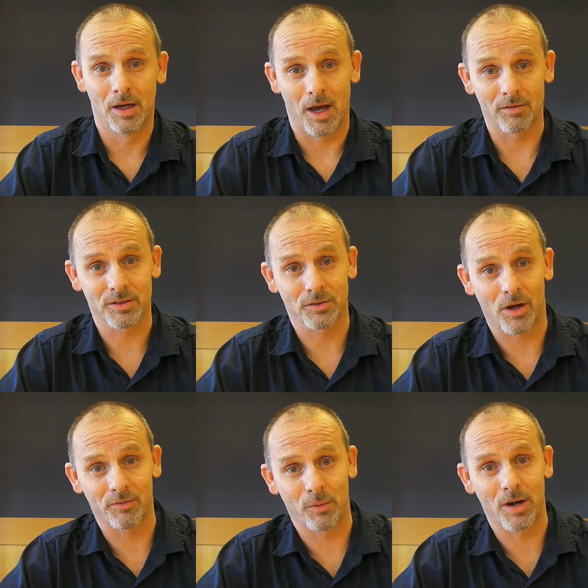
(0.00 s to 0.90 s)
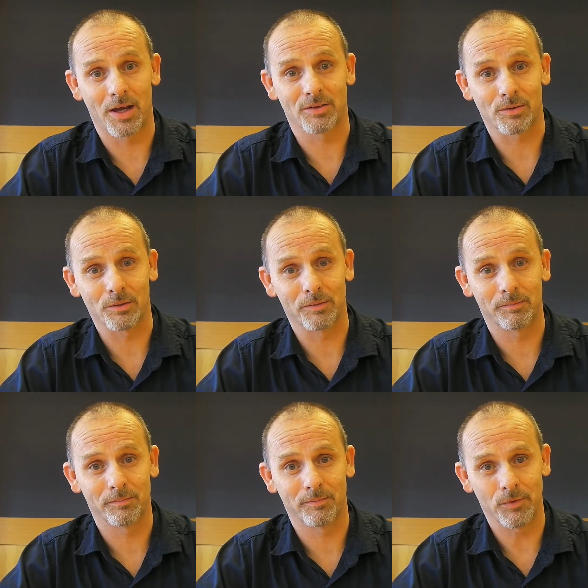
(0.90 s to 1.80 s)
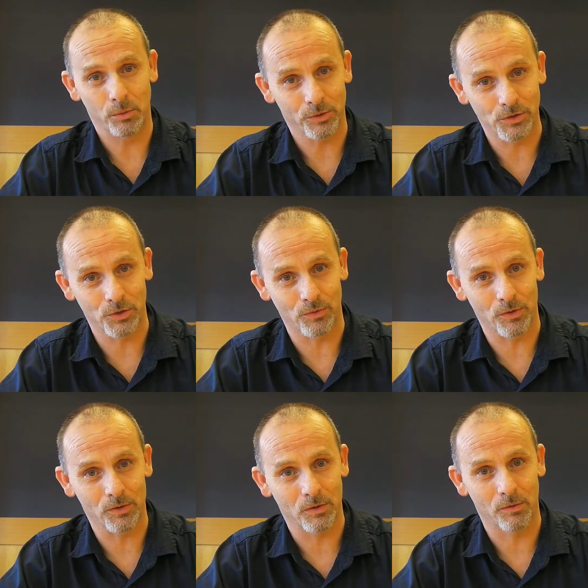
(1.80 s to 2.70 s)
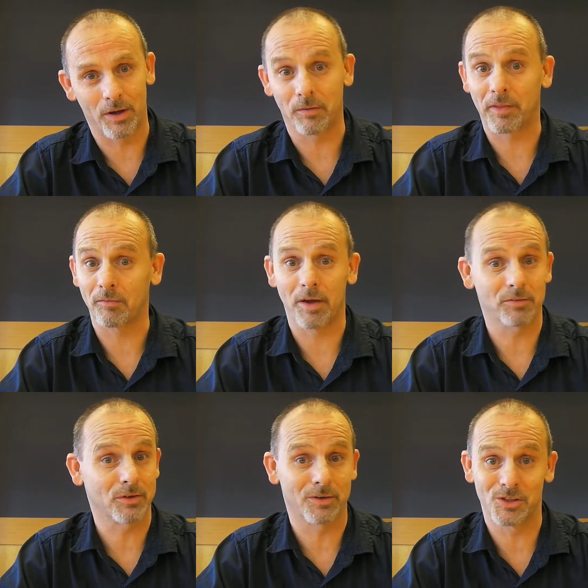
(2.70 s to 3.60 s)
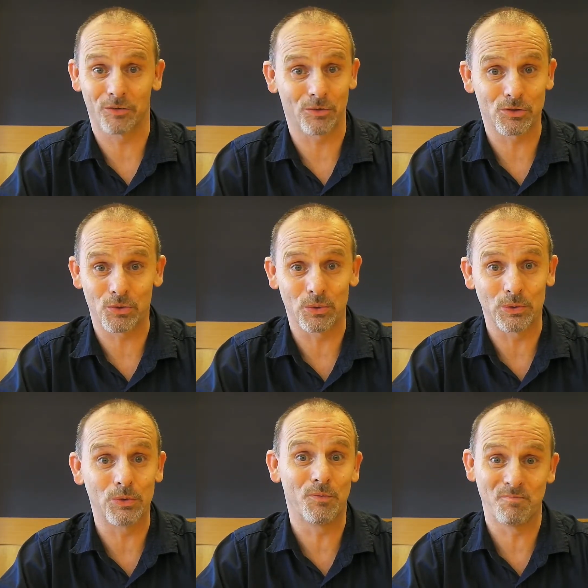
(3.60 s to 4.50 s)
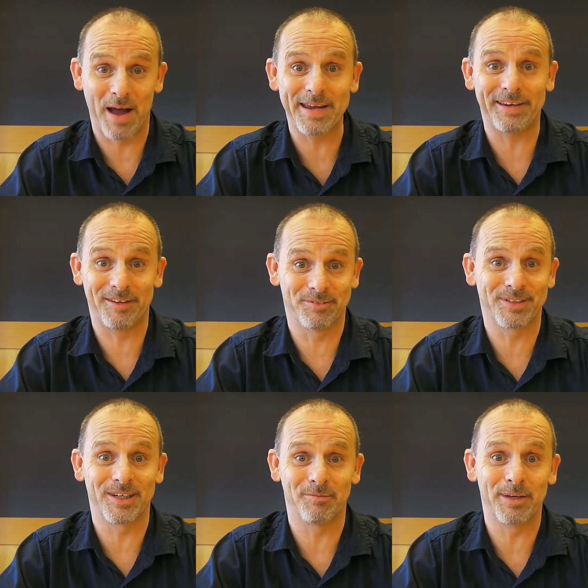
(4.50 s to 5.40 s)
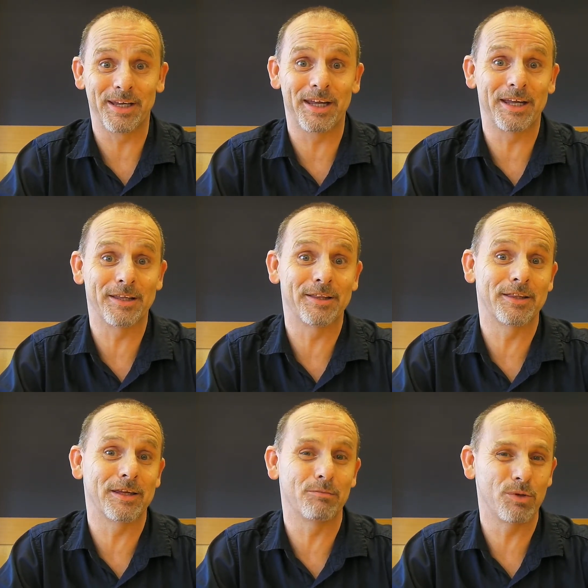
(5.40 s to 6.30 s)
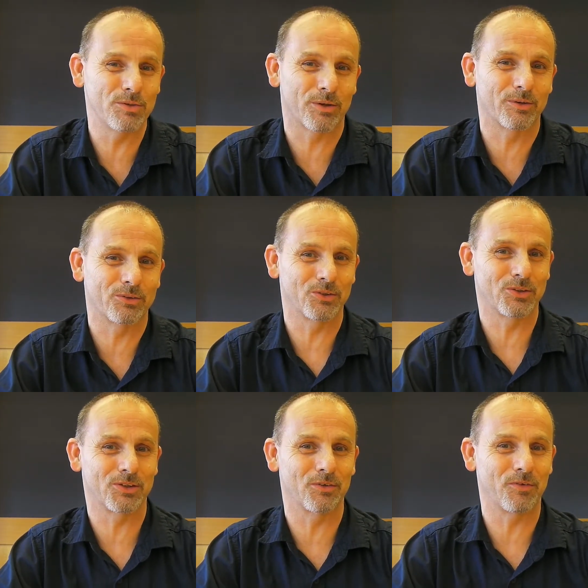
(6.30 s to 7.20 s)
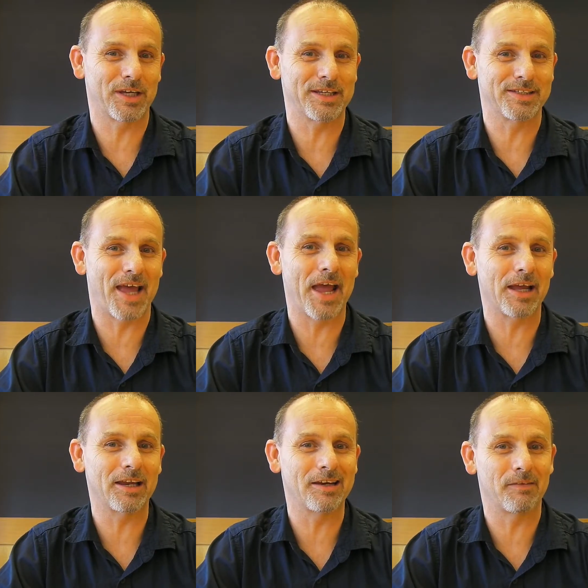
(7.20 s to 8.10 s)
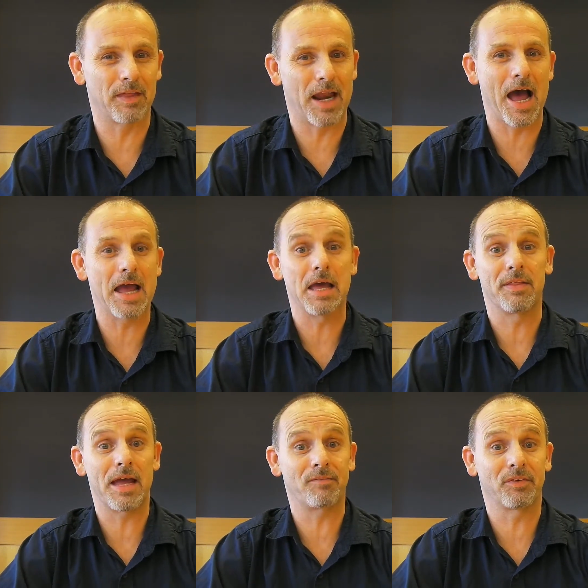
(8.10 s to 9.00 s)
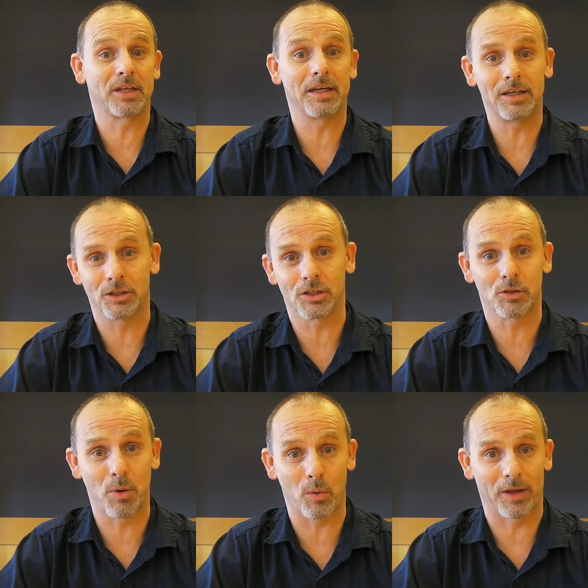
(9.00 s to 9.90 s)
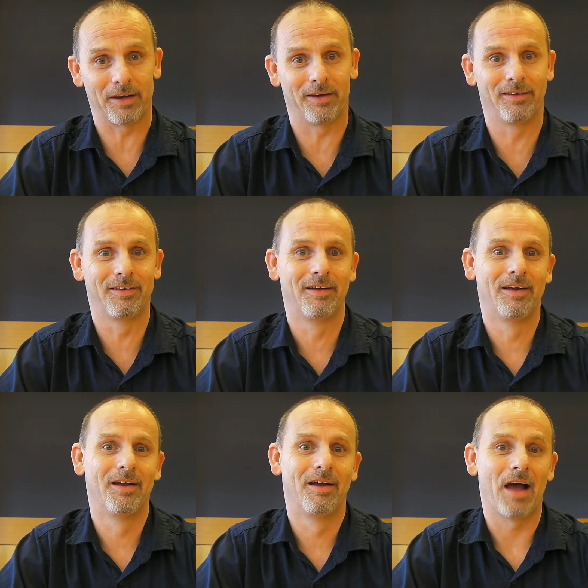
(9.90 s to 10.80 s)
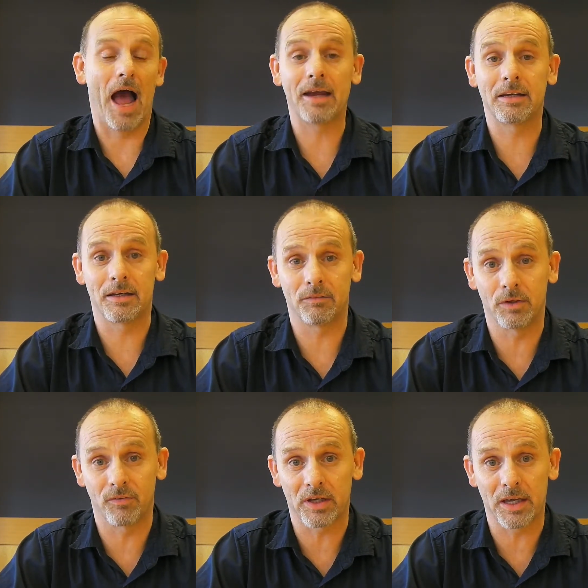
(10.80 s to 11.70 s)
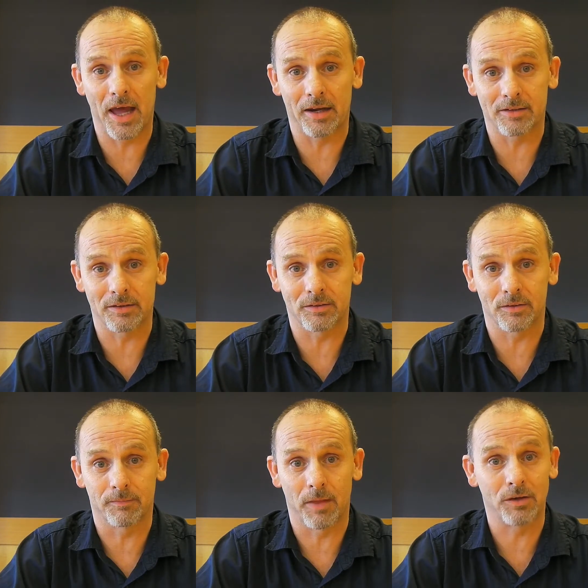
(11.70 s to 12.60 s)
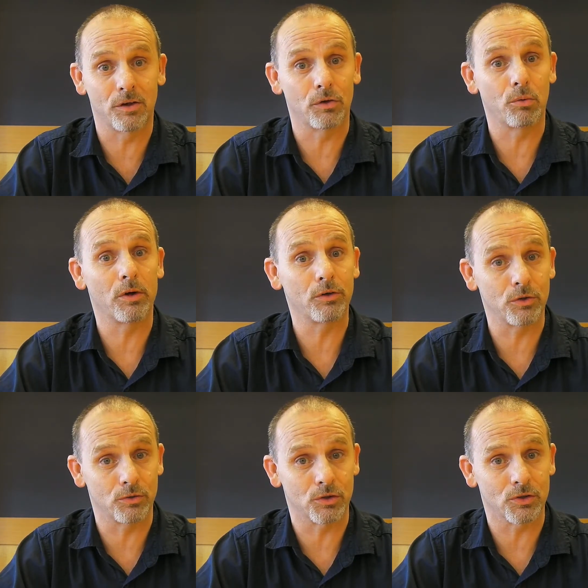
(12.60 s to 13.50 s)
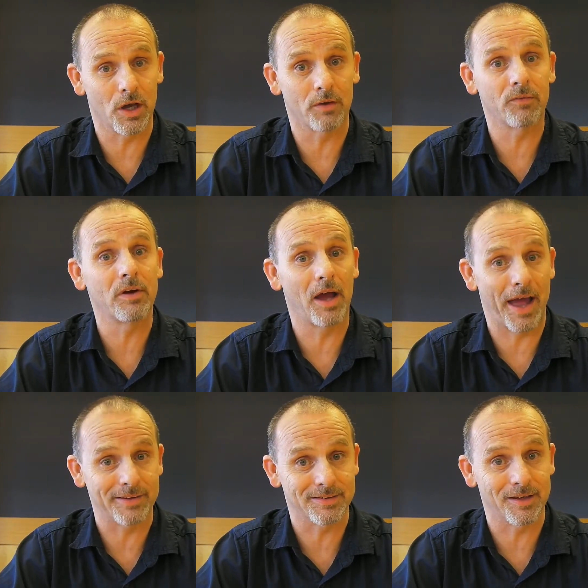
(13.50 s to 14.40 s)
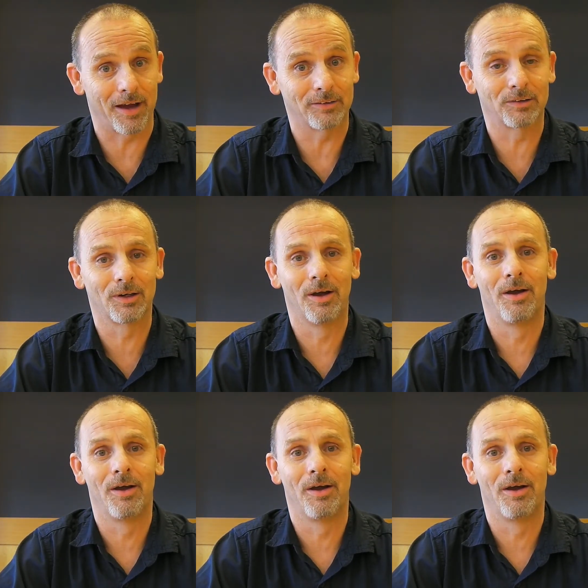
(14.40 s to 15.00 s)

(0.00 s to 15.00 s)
I was a sophomore in high school. You were a junior, though I don't think we ever saw each other at school. You might have seen me in the musicals your sister Vicky sang in and that I, thankfully, just spoke in. I didn't even know Vicky had a sister until you introduced yourself as such.